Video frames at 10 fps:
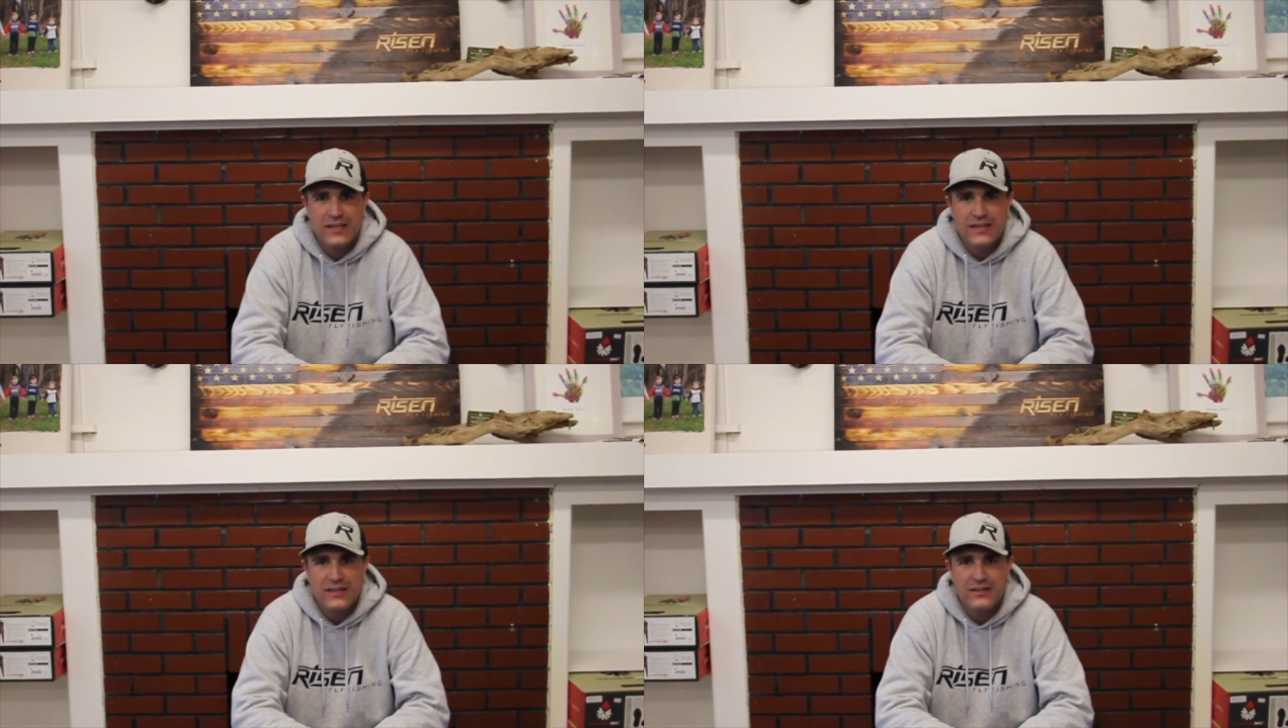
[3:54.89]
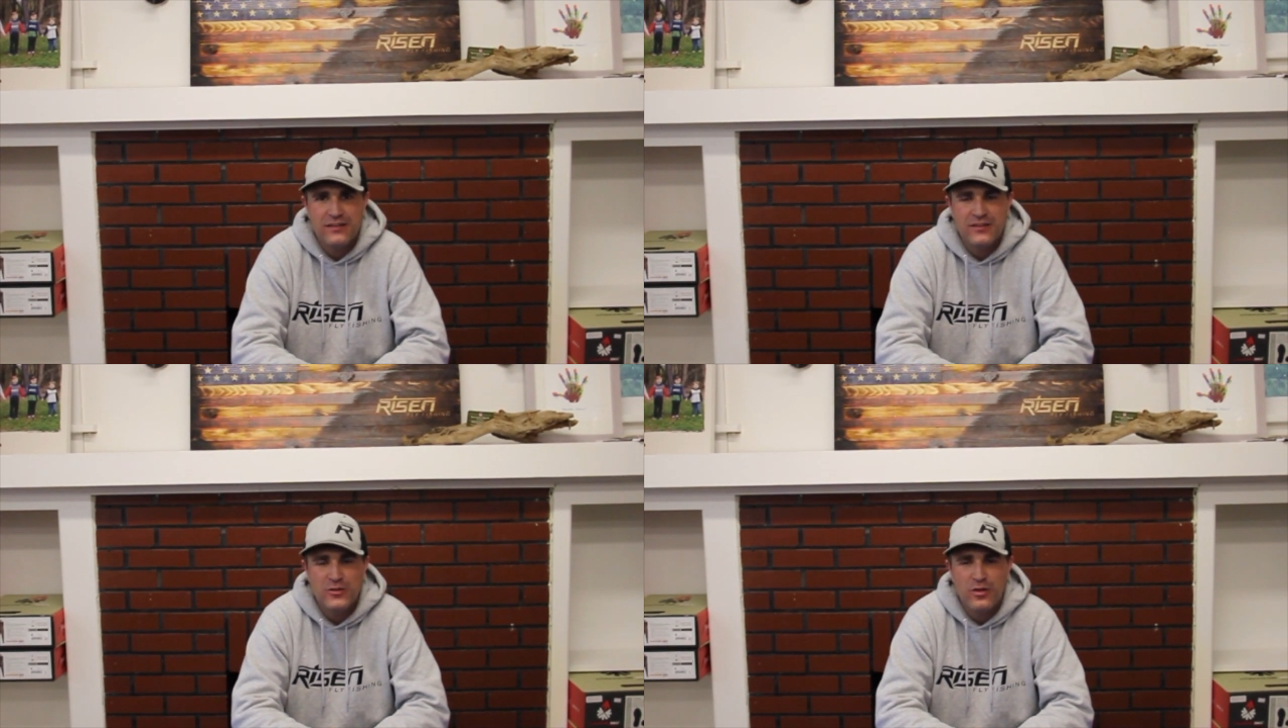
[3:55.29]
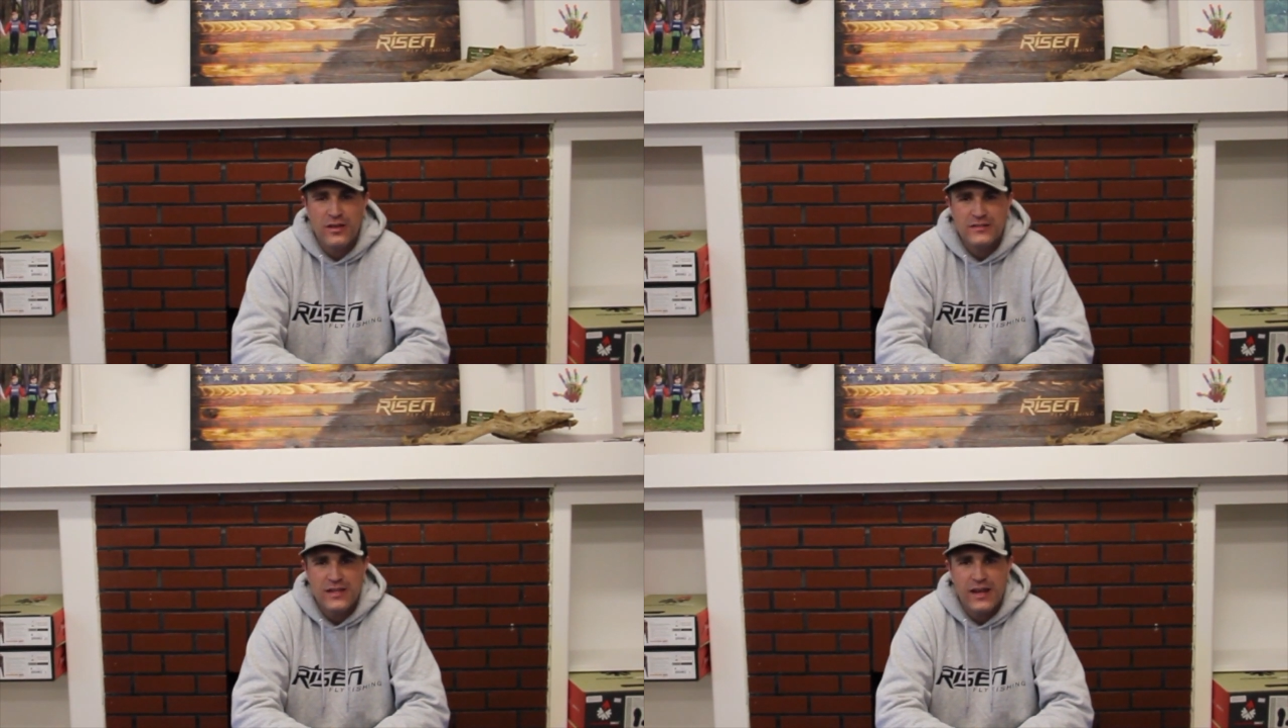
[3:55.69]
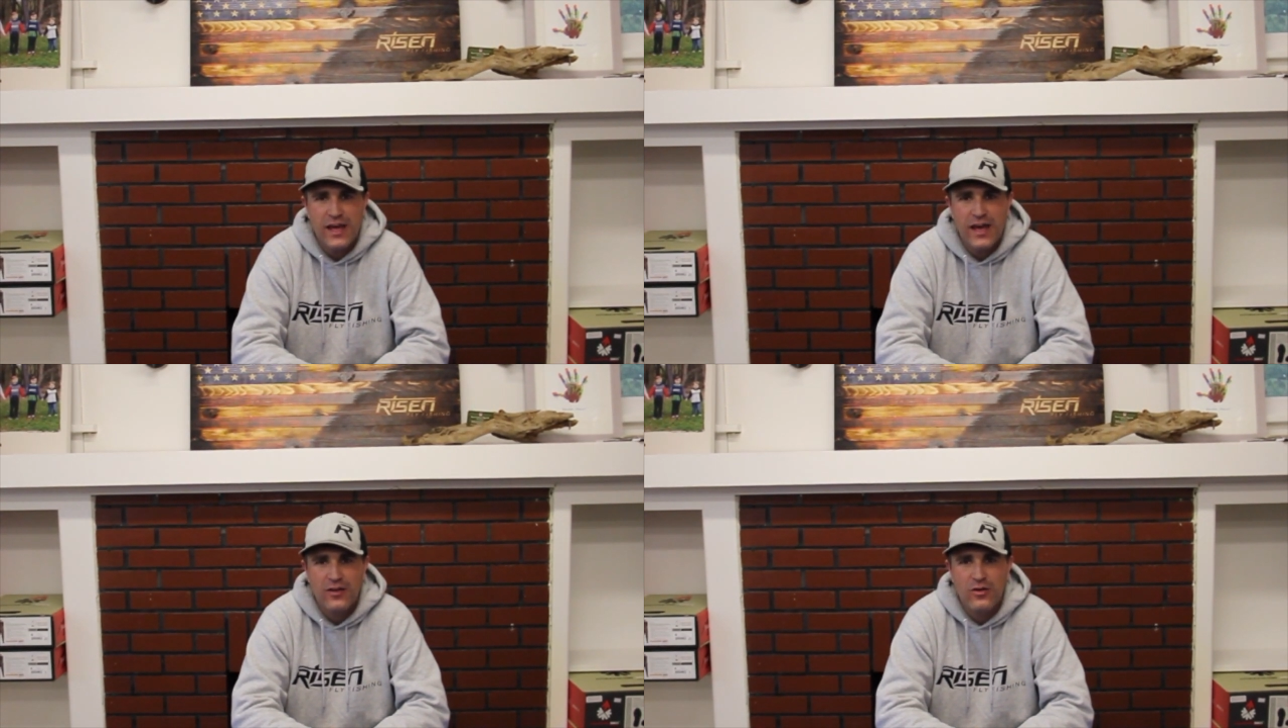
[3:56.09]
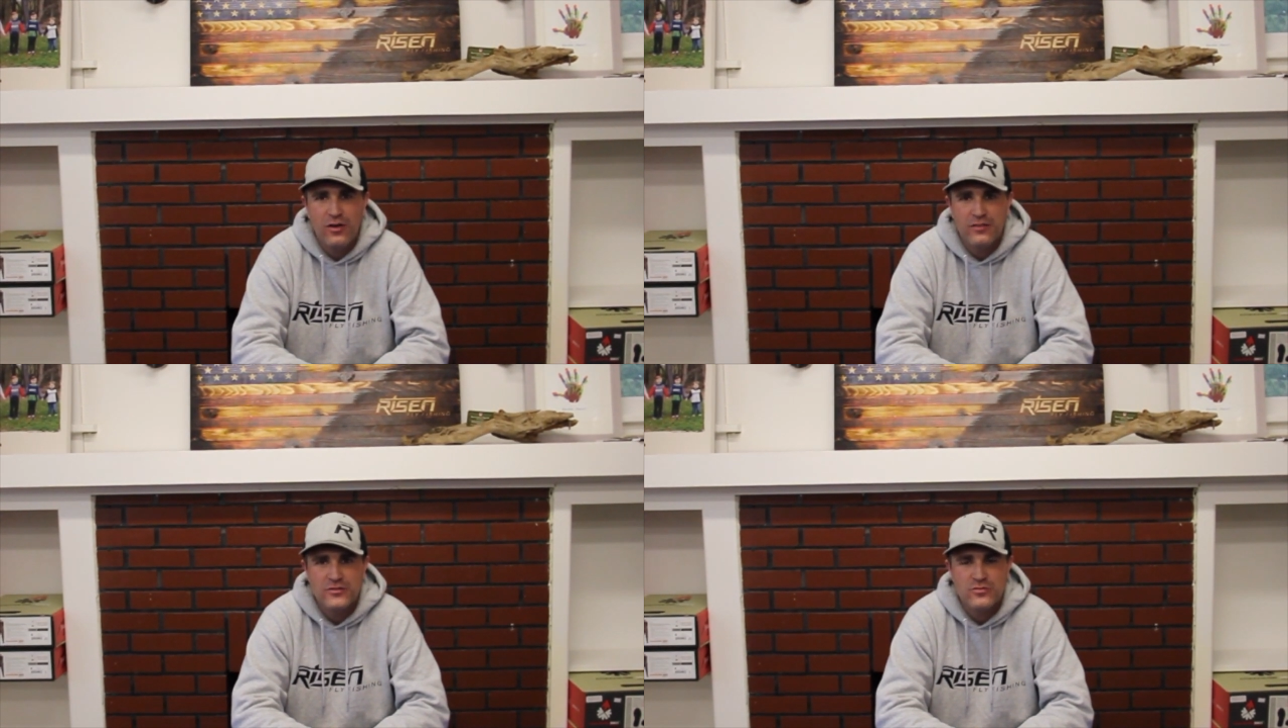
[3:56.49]
and utilize that hack
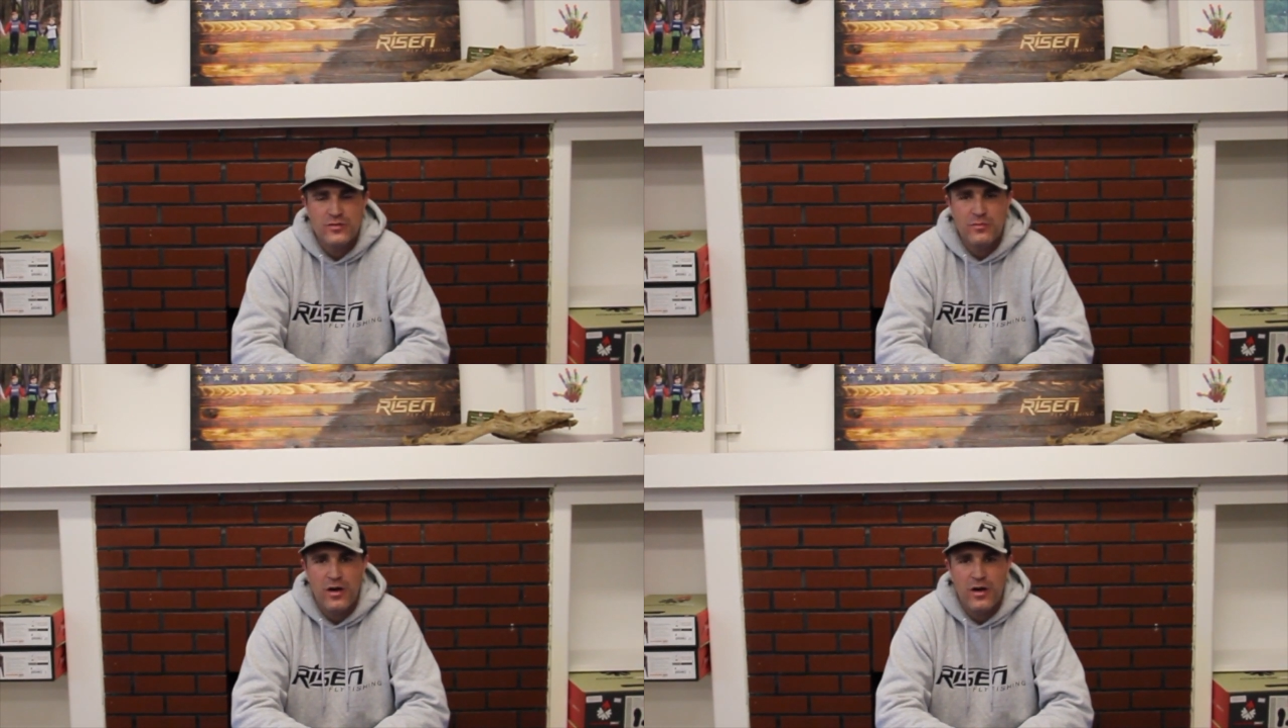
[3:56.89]
on the stream,